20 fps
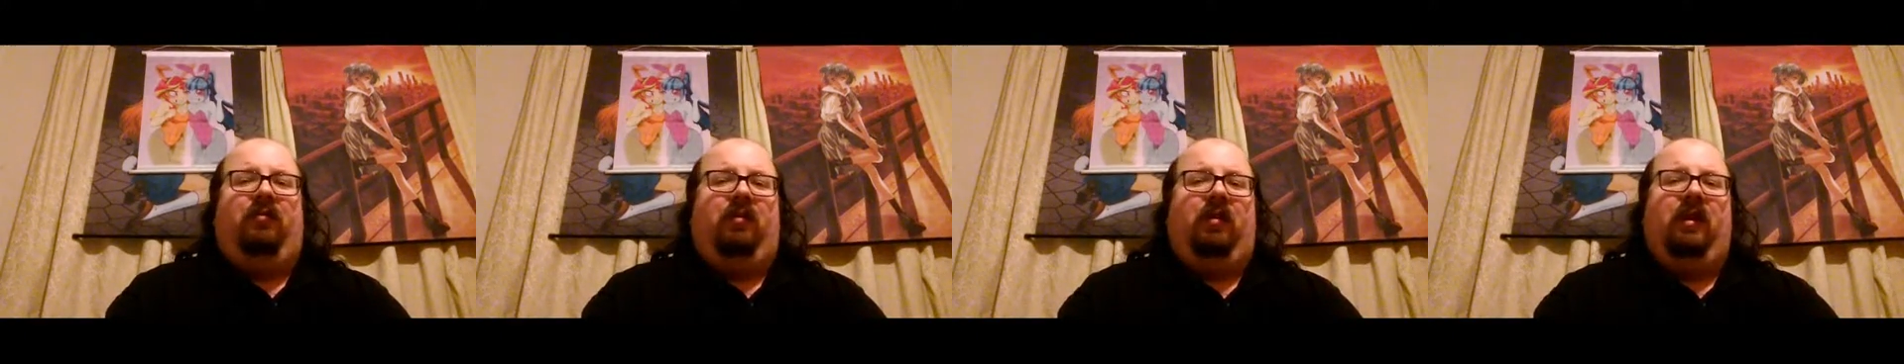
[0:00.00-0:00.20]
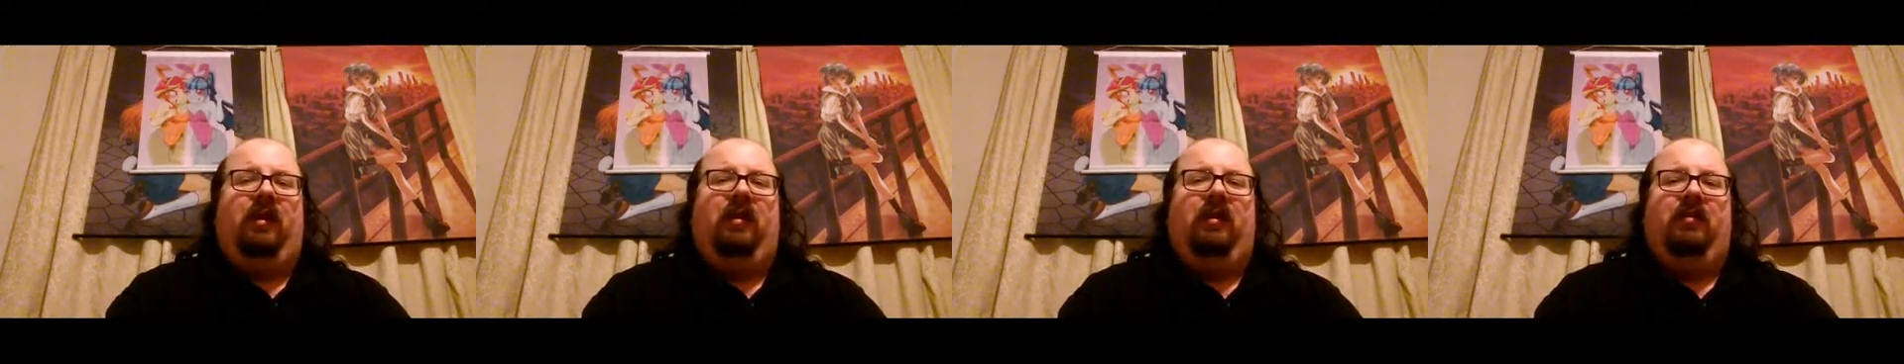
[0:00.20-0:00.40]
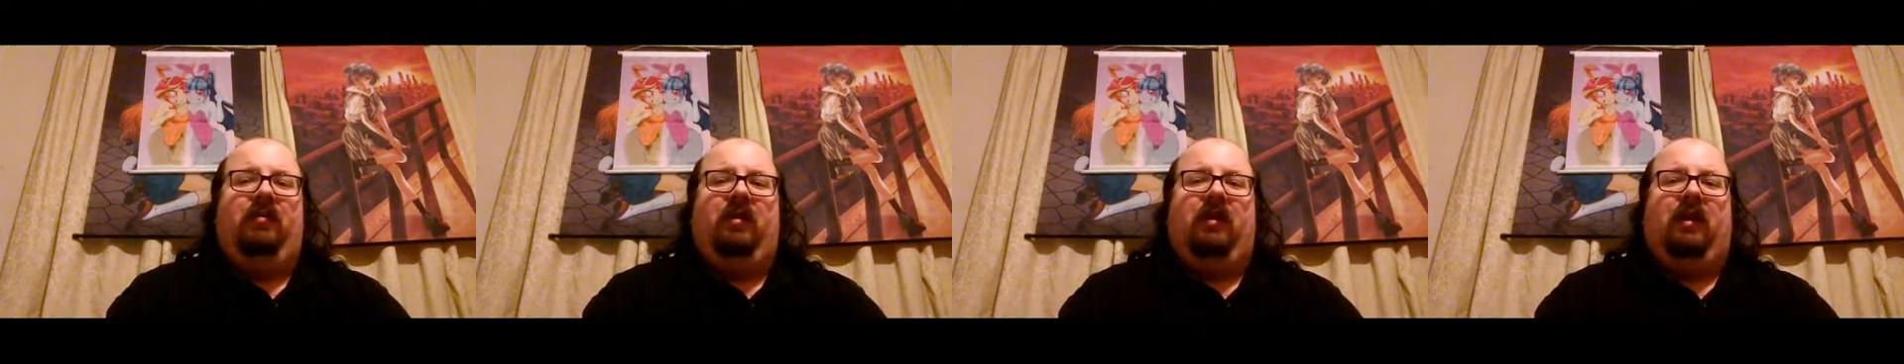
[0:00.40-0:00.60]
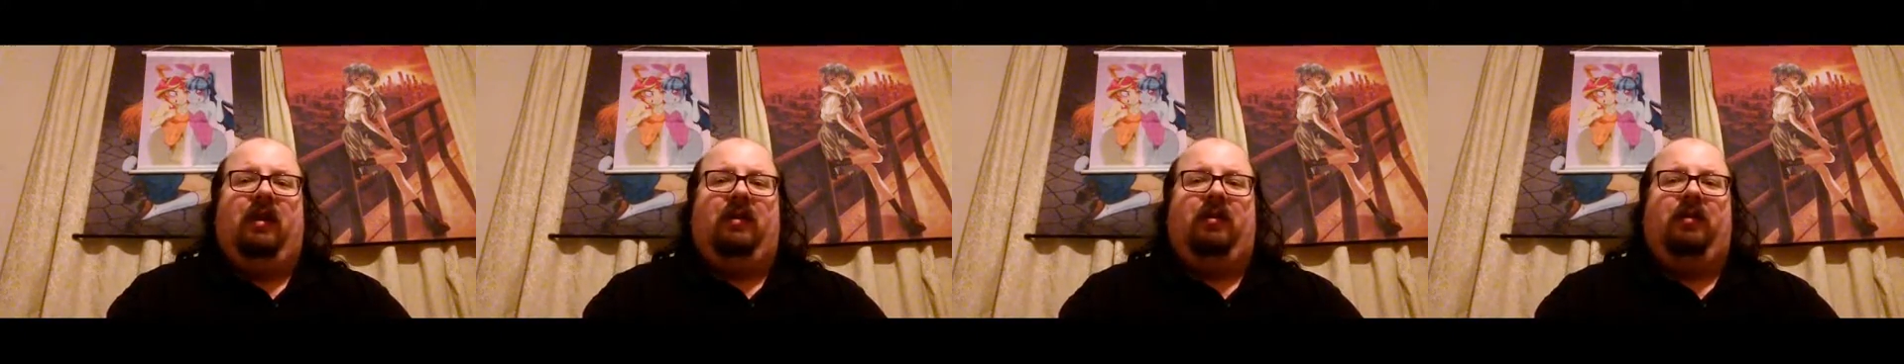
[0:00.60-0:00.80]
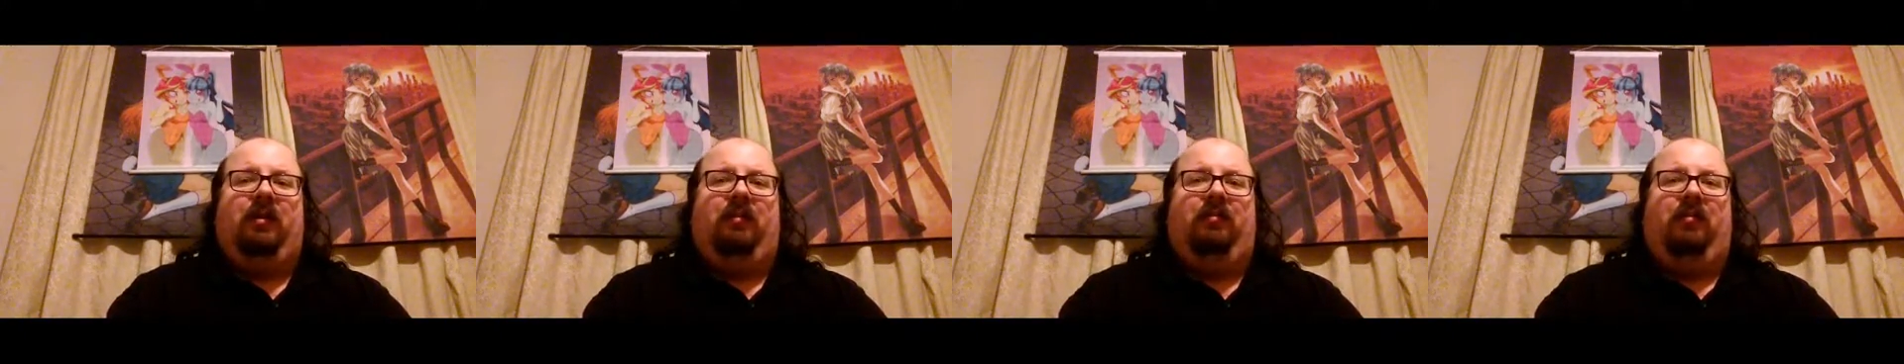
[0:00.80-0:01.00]
friend who would
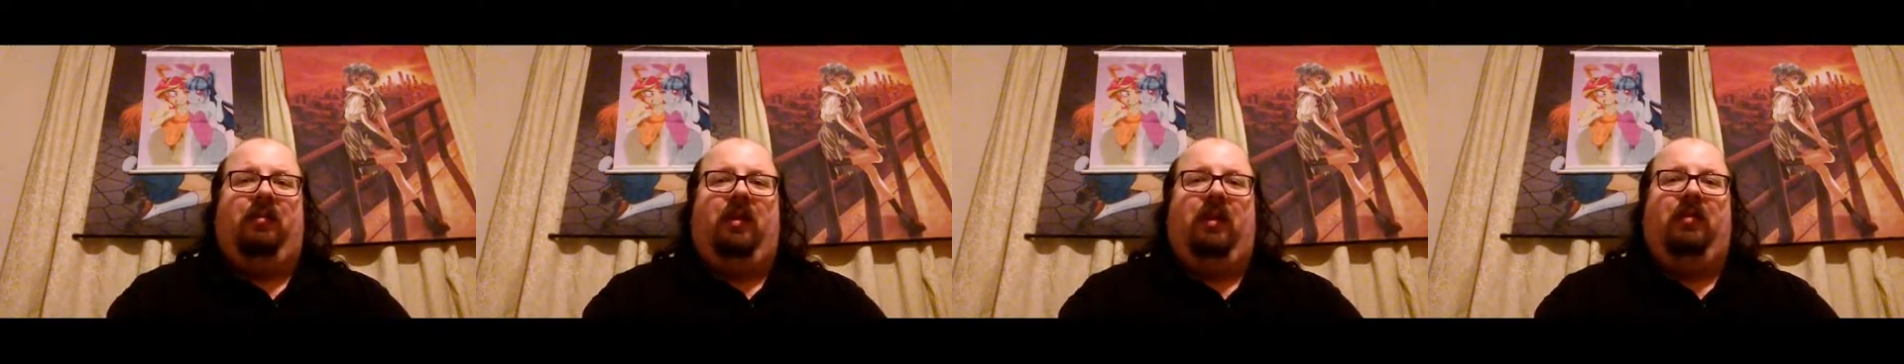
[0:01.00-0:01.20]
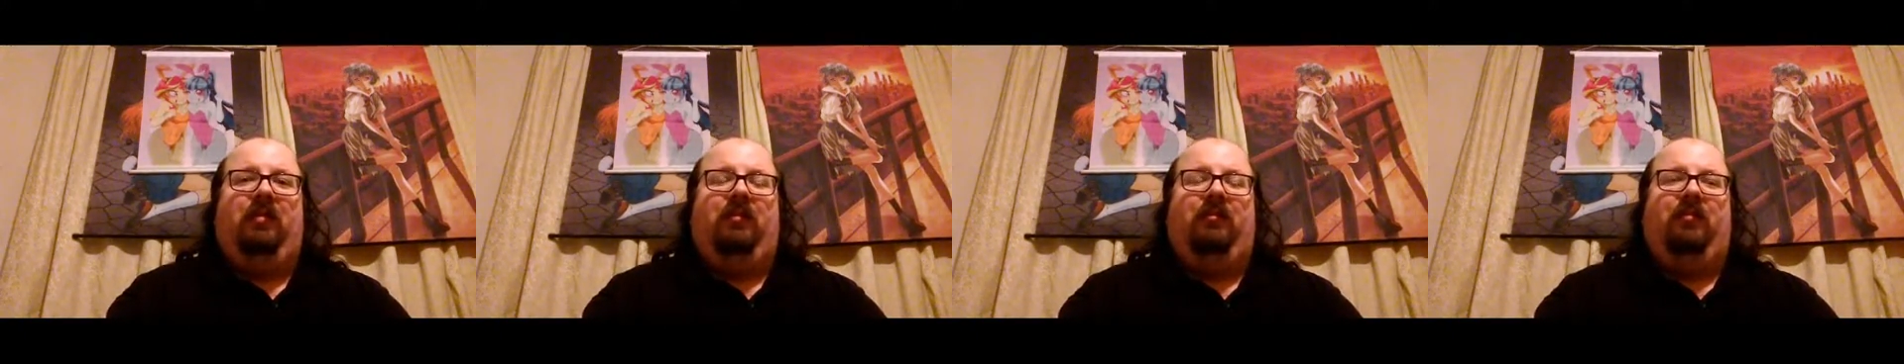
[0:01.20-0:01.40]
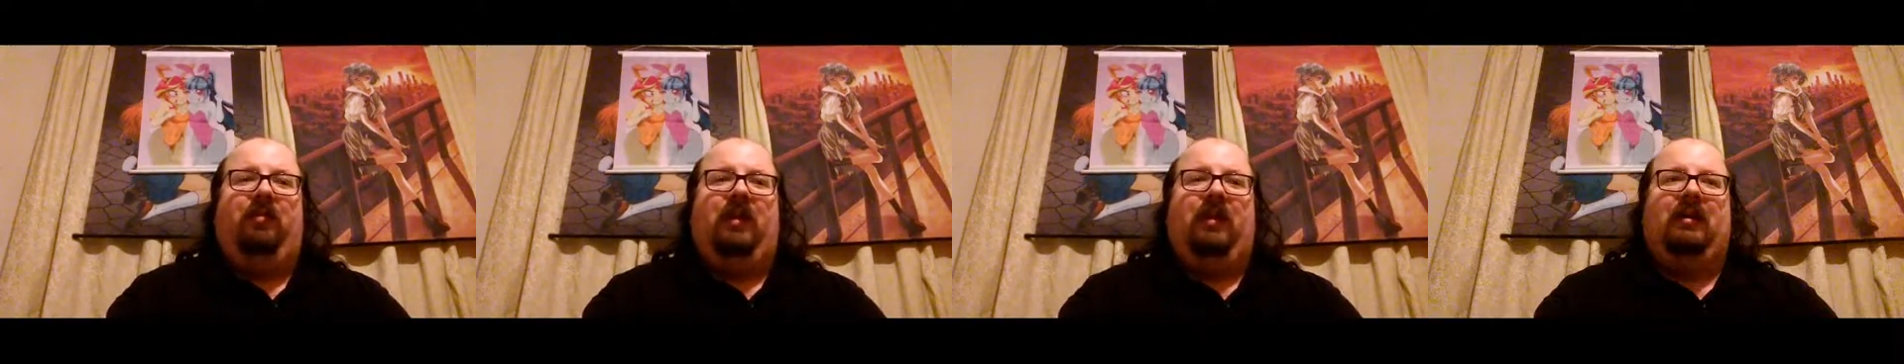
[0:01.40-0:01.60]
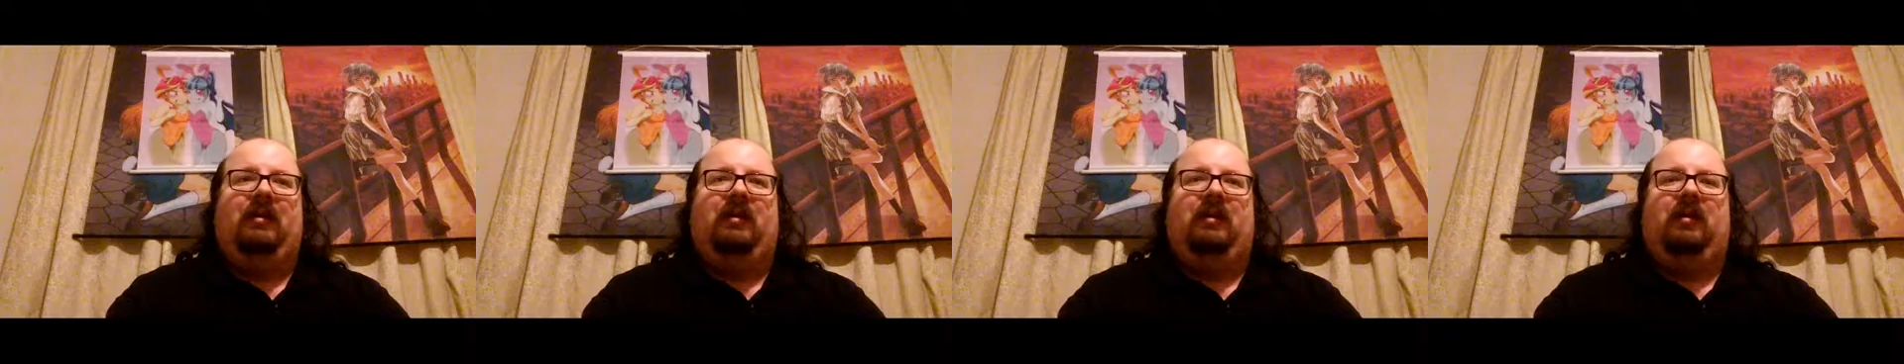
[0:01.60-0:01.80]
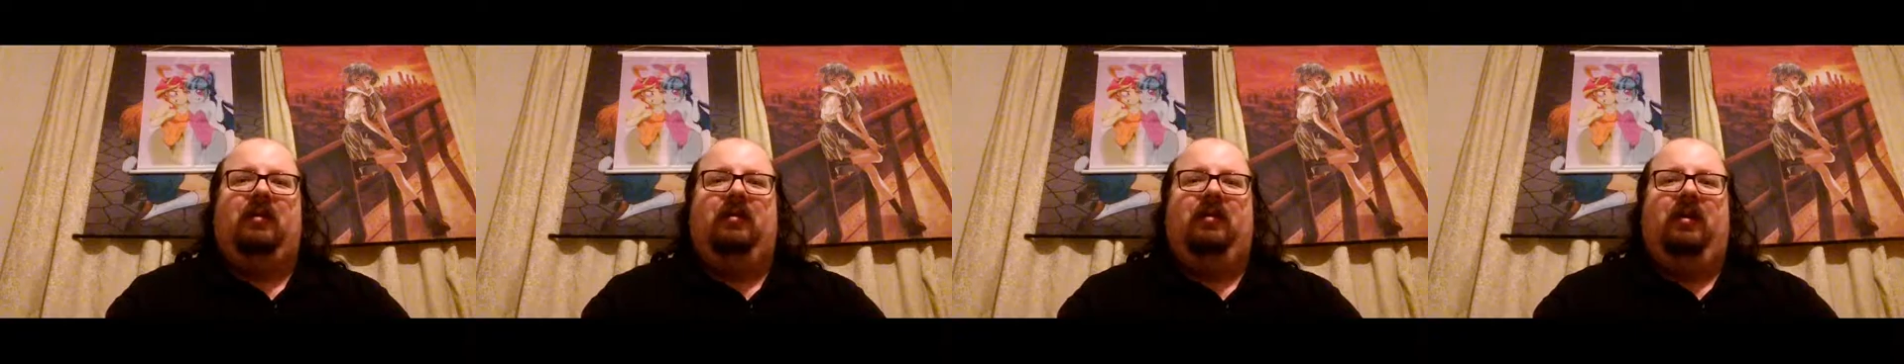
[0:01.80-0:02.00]
actually play with me,
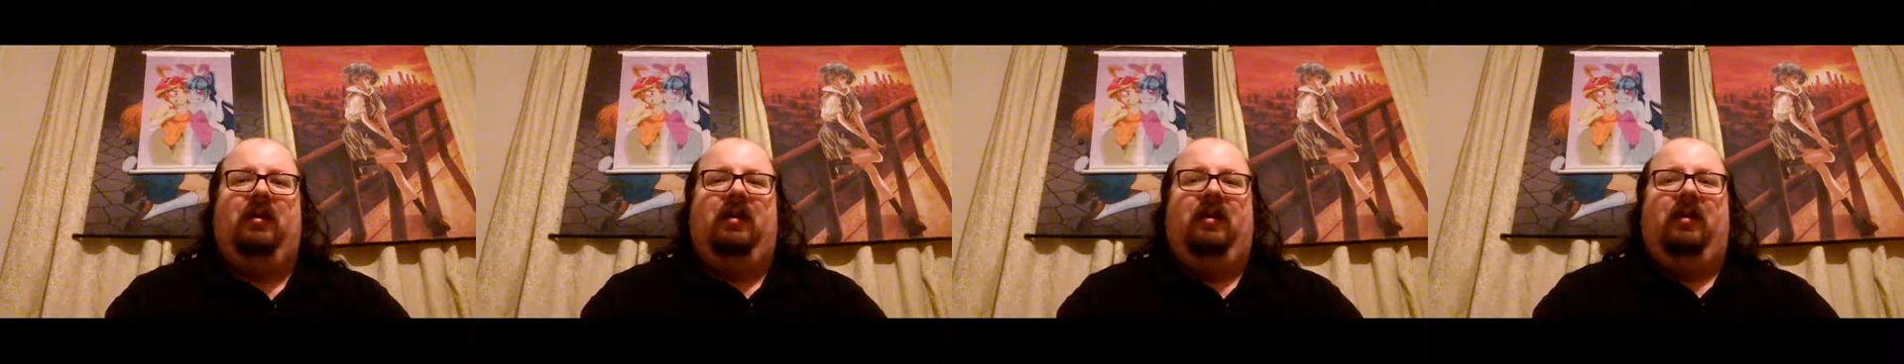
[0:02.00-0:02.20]
so